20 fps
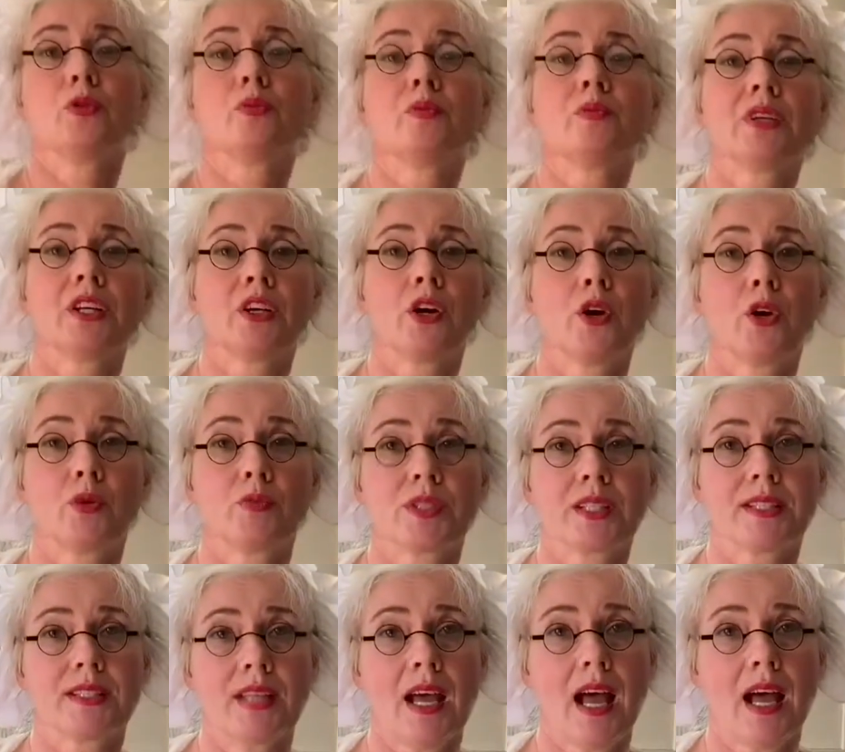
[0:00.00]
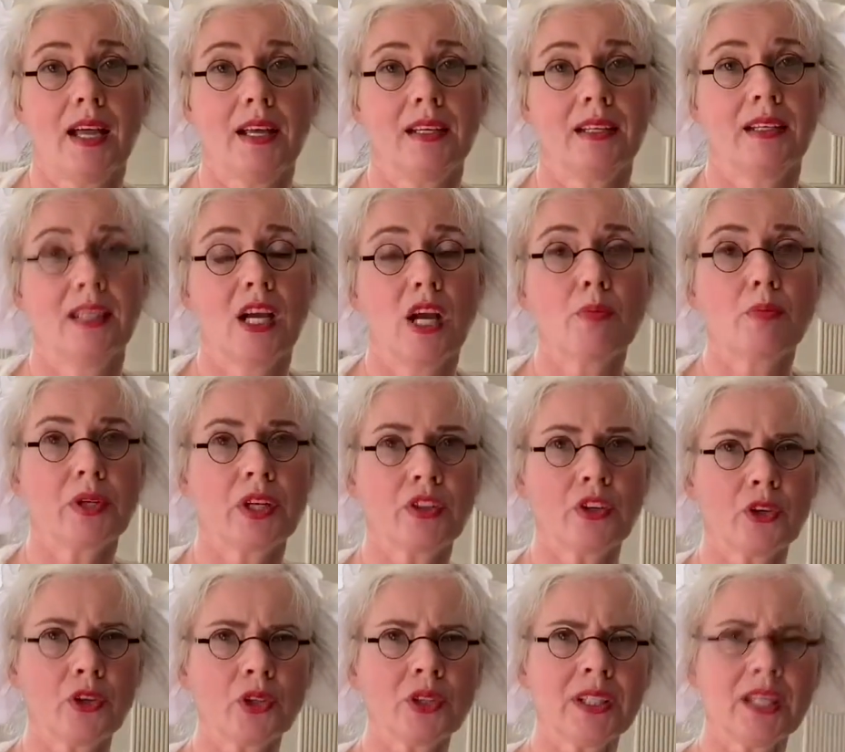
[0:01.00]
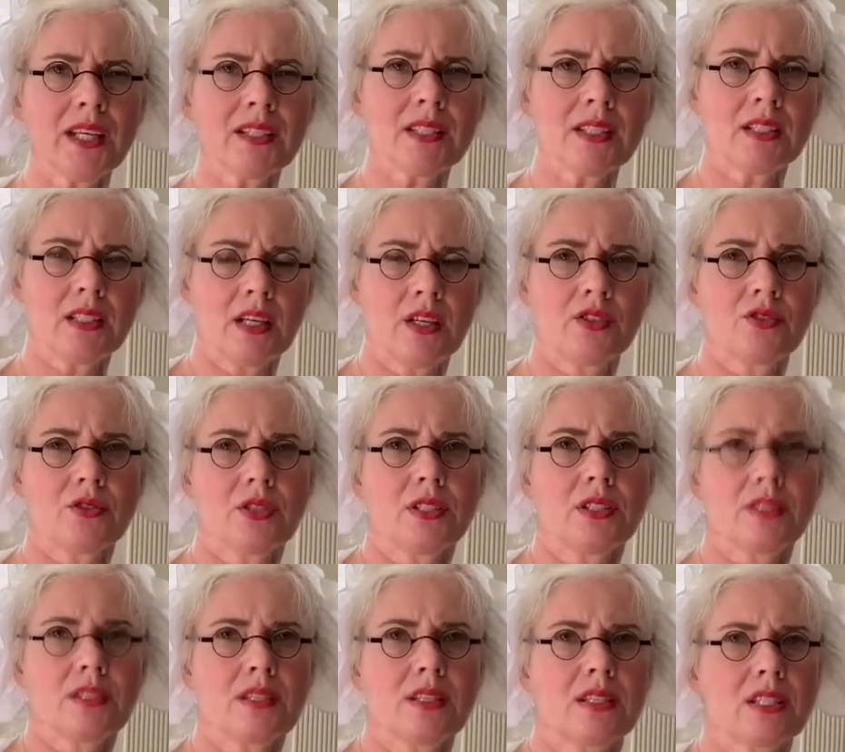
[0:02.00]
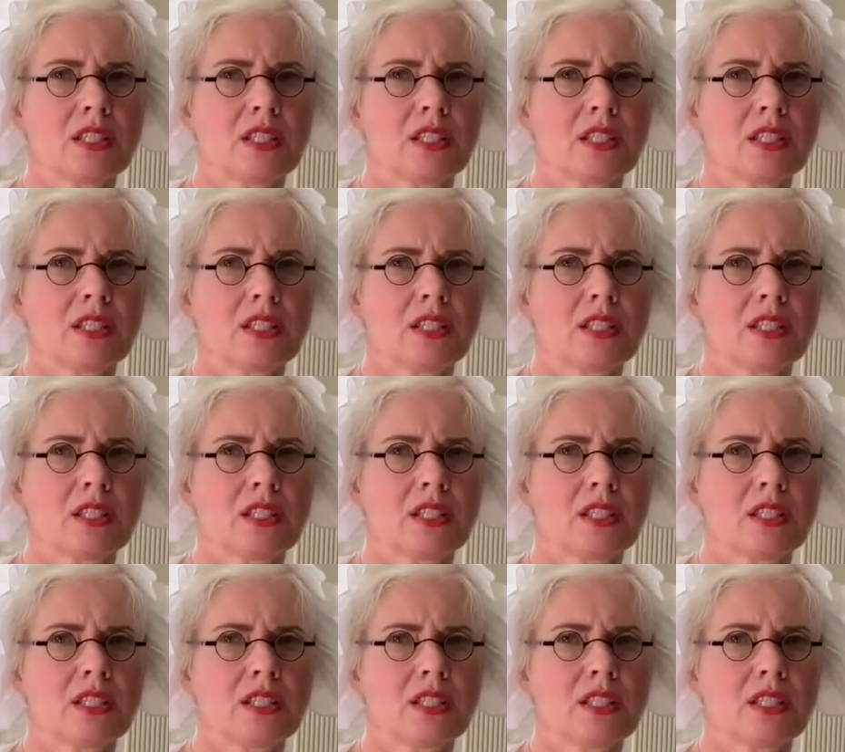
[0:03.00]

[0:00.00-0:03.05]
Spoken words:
room in a home today. But in the early 1800s,